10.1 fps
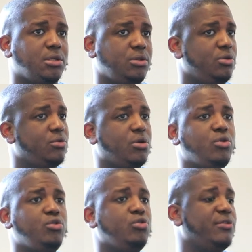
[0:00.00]
You don't know
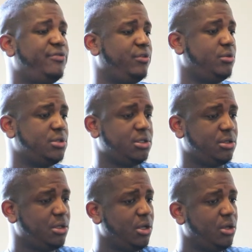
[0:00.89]
who you
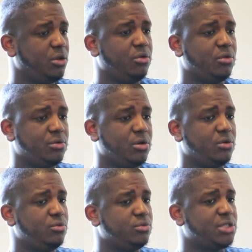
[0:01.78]
influencing. You don't
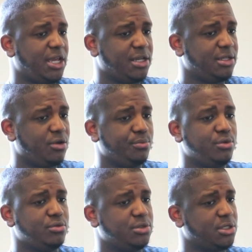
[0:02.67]
know who taking your
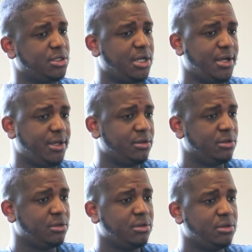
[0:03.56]
music and like
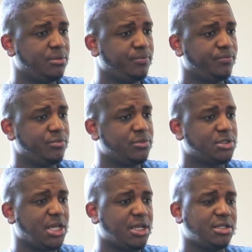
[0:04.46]
mm-hmm.
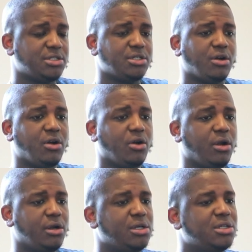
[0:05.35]
taking it to the
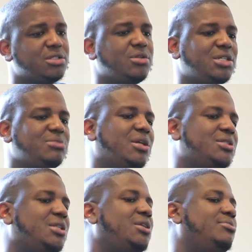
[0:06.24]
heart. So that's my
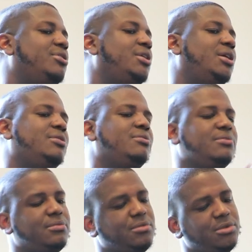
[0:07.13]
thing. But like,
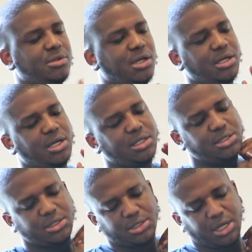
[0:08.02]
I
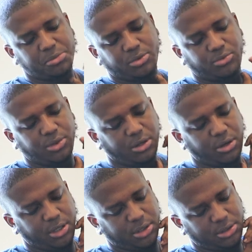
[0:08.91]
just I'm a real
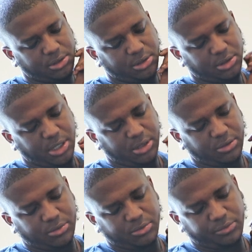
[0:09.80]
artist. I
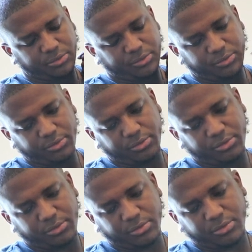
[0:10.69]
don't.
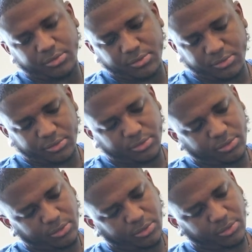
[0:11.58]
So right now,
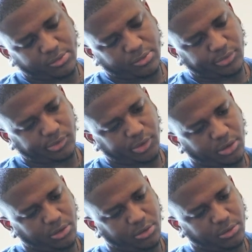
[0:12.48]
for
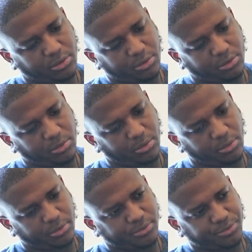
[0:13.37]
the for, for
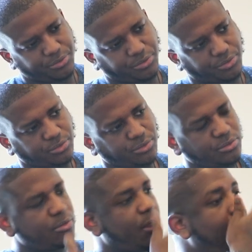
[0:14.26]
whoever watches this interview in
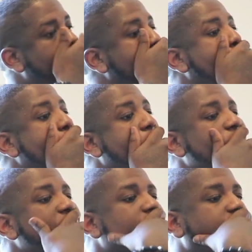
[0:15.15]
the future, whoever go
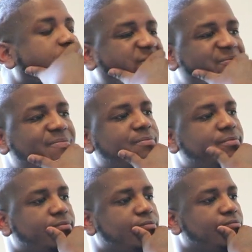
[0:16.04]
see it from wherever
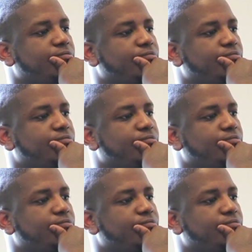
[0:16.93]
they are.